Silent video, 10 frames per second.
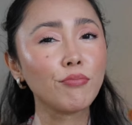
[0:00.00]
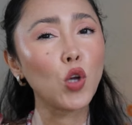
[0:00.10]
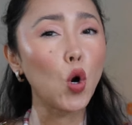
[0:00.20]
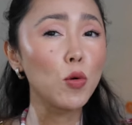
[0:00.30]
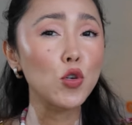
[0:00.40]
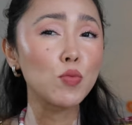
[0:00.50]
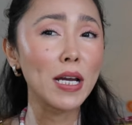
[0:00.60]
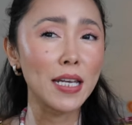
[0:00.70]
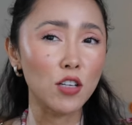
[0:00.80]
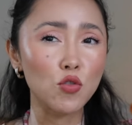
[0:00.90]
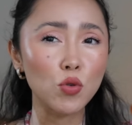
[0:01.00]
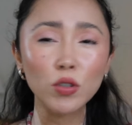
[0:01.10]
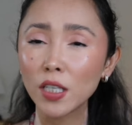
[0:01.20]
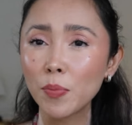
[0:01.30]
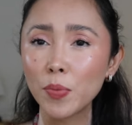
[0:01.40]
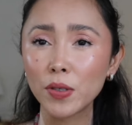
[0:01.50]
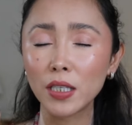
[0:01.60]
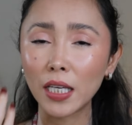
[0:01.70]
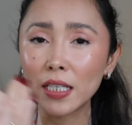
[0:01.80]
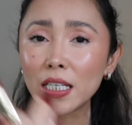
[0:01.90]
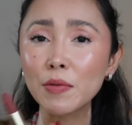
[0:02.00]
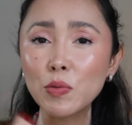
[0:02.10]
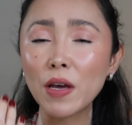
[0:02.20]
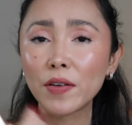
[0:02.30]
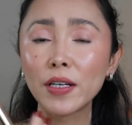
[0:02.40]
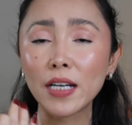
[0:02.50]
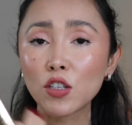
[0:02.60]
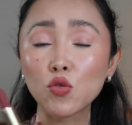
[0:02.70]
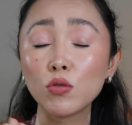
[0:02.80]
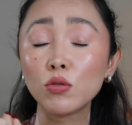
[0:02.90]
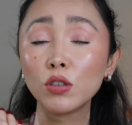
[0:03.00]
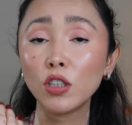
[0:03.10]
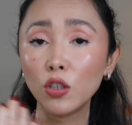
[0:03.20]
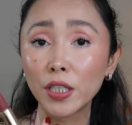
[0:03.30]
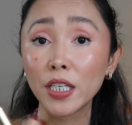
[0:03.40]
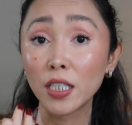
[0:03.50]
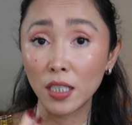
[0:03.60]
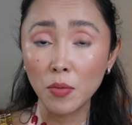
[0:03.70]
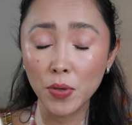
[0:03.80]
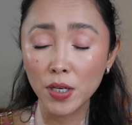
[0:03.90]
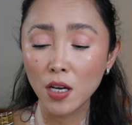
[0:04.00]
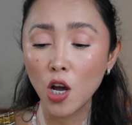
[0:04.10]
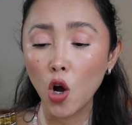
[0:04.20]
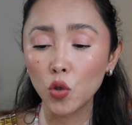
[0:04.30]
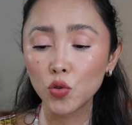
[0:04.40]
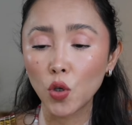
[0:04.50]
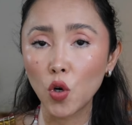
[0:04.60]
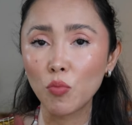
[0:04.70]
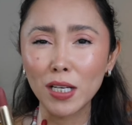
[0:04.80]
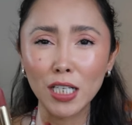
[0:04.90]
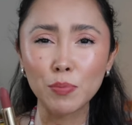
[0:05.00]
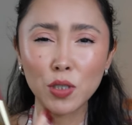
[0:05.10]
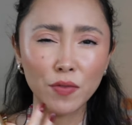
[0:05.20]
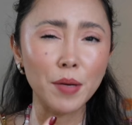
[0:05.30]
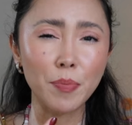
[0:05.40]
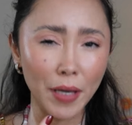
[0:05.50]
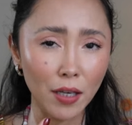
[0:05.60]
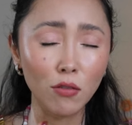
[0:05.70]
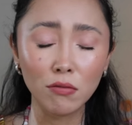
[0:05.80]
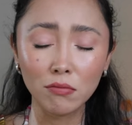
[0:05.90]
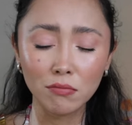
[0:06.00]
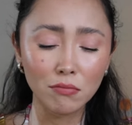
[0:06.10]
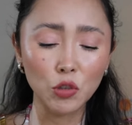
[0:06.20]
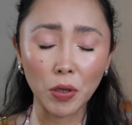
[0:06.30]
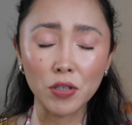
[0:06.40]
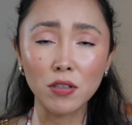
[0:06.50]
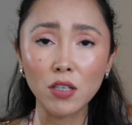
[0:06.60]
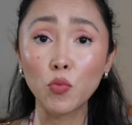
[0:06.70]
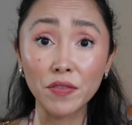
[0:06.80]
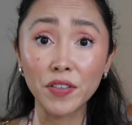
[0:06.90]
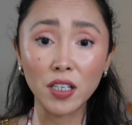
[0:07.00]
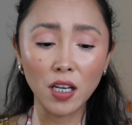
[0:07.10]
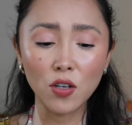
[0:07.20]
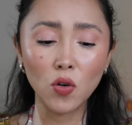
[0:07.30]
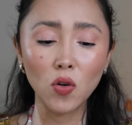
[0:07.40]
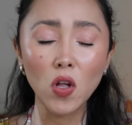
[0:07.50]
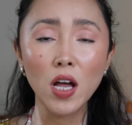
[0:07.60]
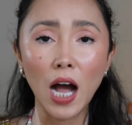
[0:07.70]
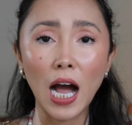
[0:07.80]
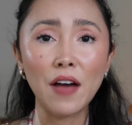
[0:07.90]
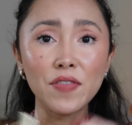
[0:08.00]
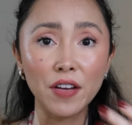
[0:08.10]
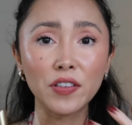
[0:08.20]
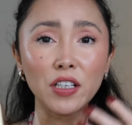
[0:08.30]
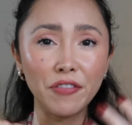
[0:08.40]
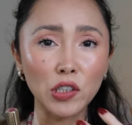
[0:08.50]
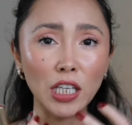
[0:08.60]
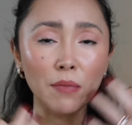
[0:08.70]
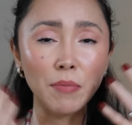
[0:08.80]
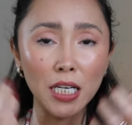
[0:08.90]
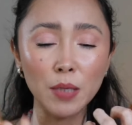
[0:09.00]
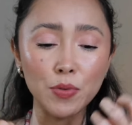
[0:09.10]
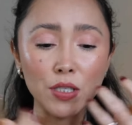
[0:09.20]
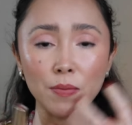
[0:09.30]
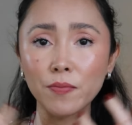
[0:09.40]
almost my natural lip. Like, it gives me a very natural looking lip, although my lips are very pale, especially with vitiligo. I have definitely felt like my lips